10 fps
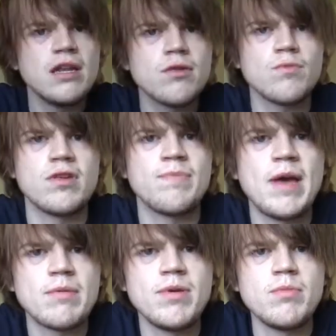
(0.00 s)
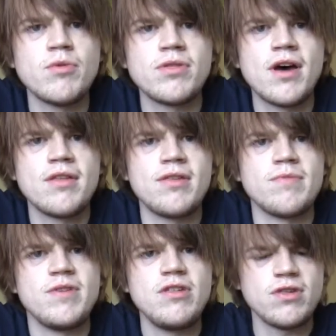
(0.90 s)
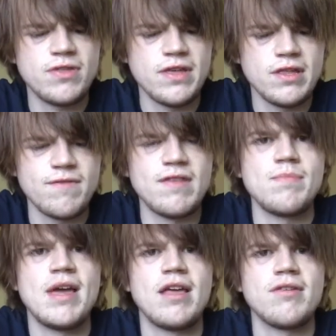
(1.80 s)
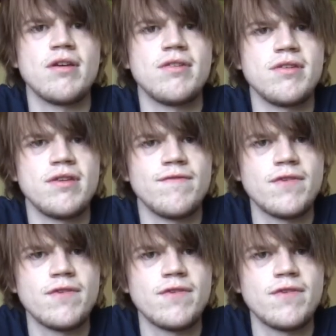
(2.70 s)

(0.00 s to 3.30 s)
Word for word: doesn't respect people with autism. He just thinks of them as autistic